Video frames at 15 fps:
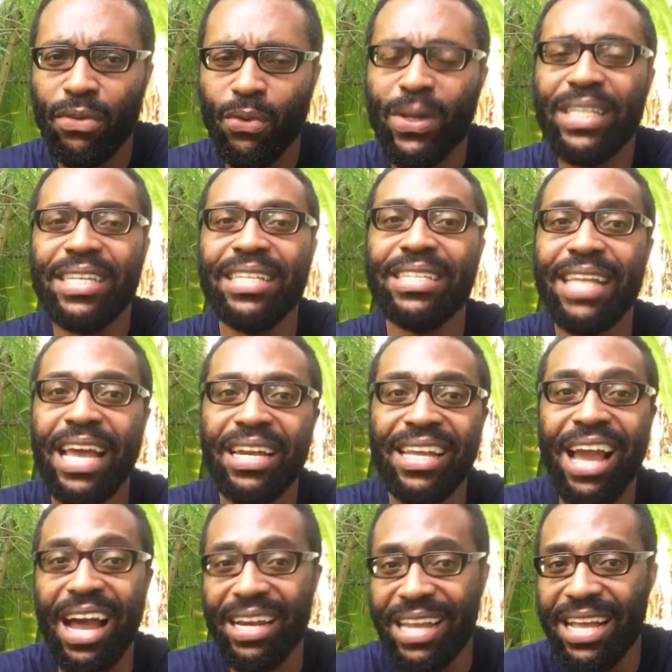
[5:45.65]
which he said
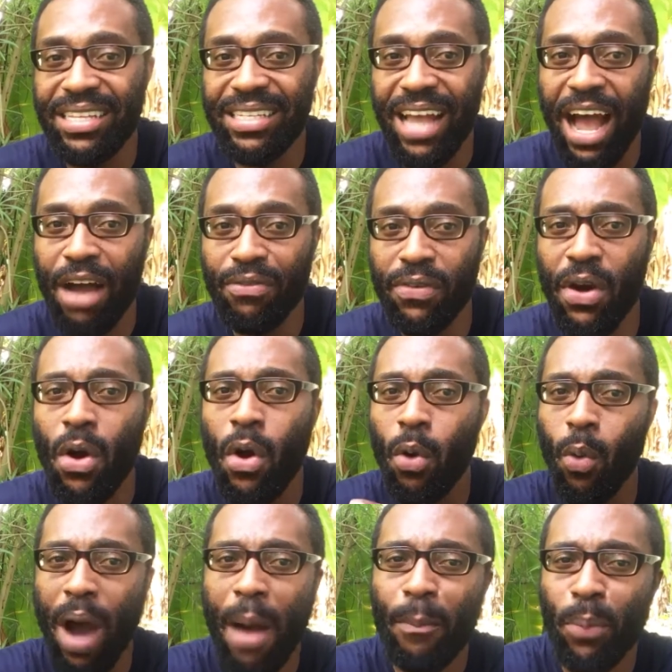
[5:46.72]
Ghanaians have
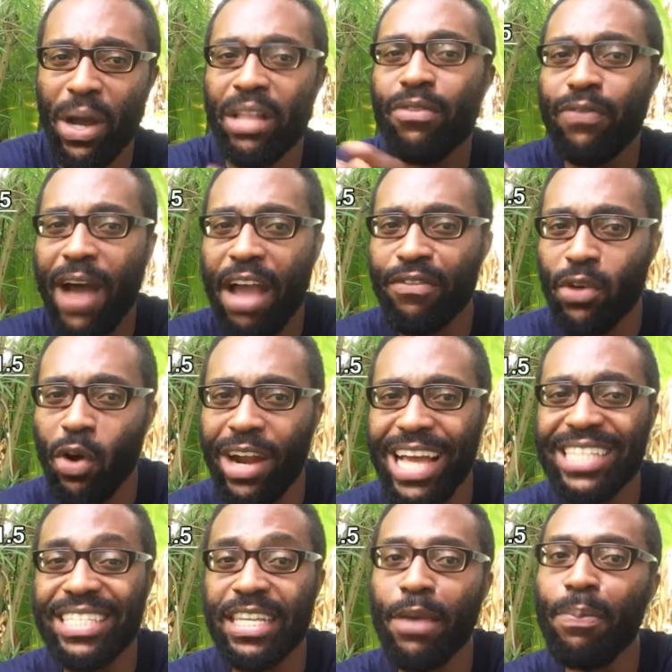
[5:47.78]
$1.5
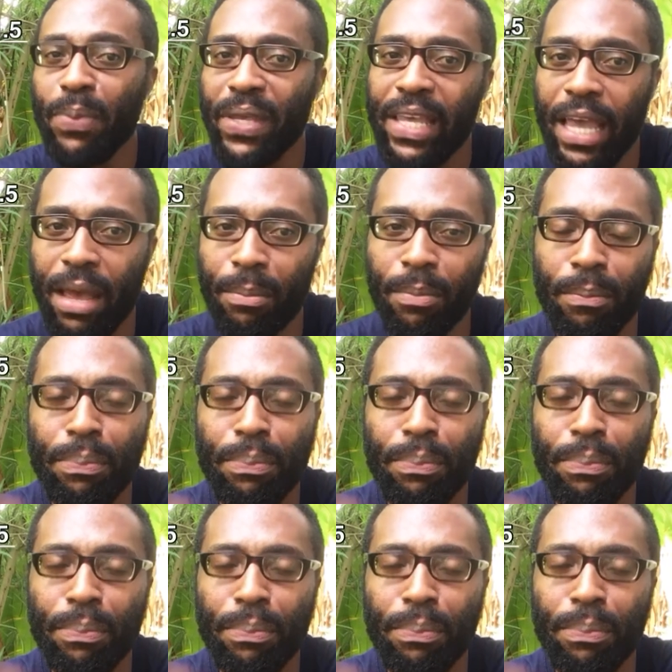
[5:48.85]
CPM.